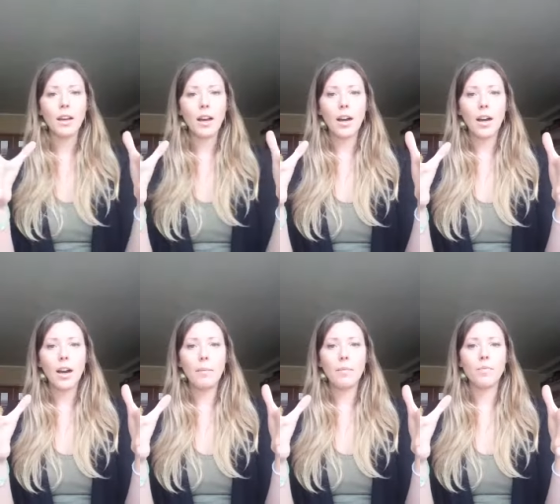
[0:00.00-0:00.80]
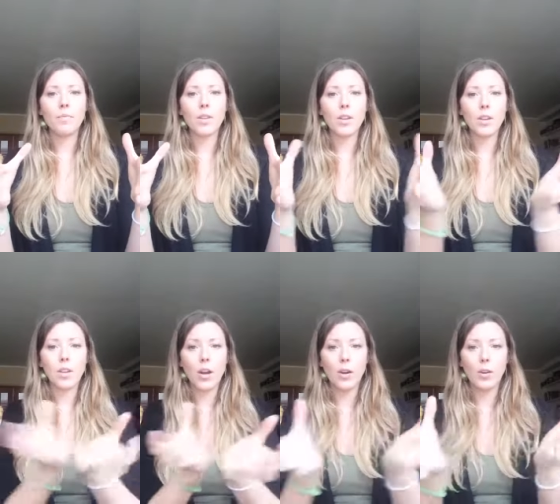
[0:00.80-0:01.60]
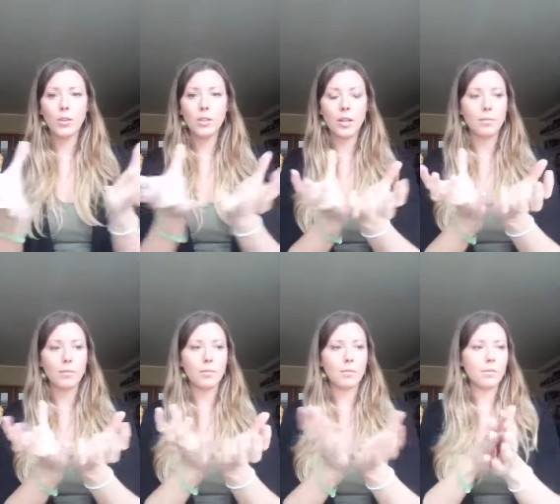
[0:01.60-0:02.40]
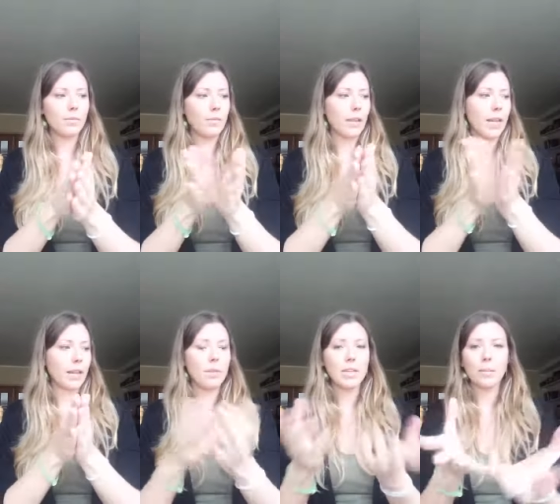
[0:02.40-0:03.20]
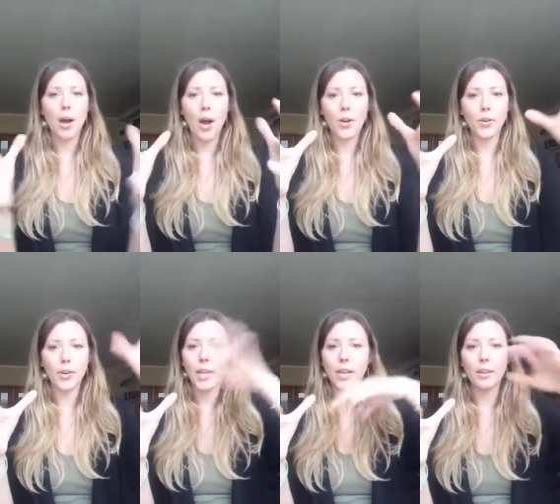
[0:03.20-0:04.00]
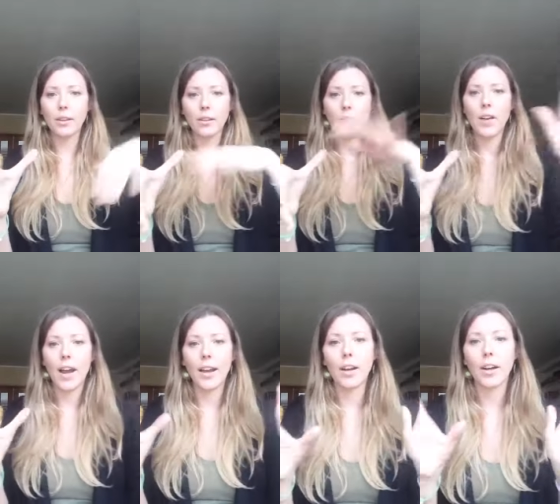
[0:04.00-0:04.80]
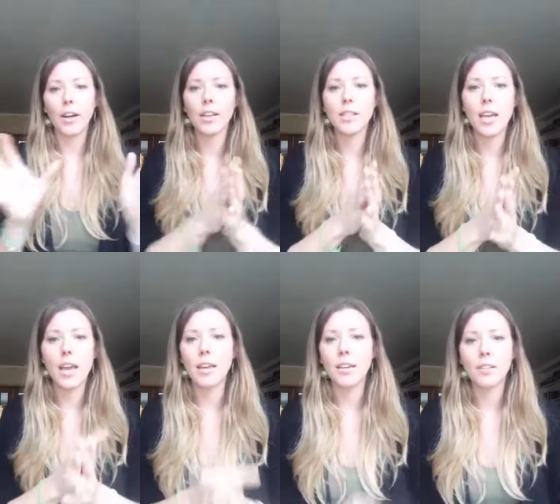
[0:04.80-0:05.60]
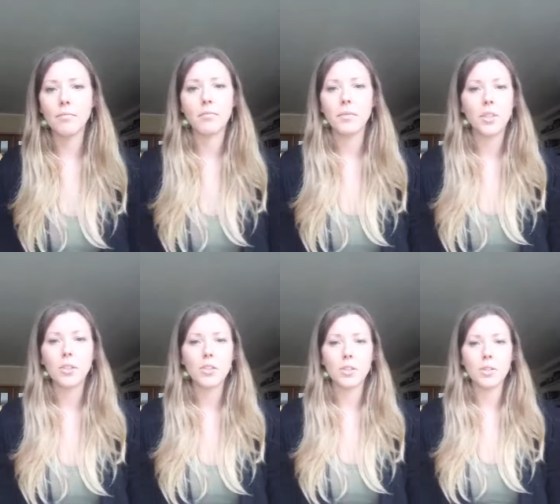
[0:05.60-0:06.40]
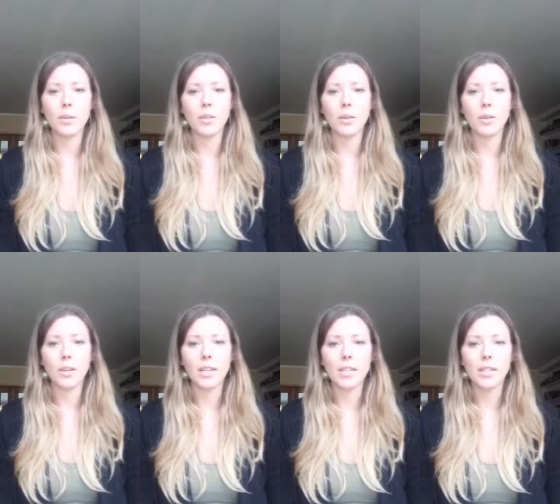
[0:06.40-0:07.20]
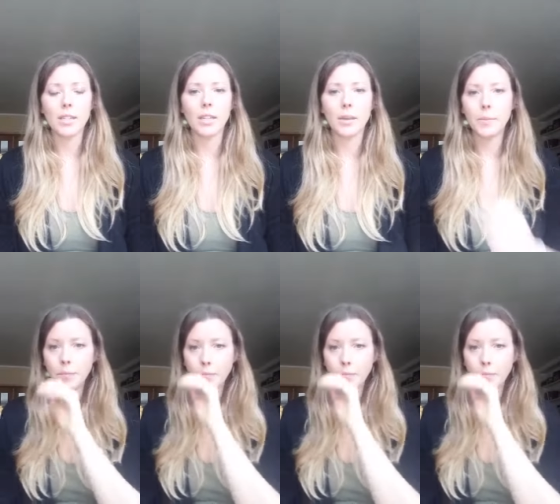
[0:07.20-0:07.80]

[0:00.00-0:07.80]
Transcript: um, you know, some like a piece of pottery and a little fire, and you can do something really easily.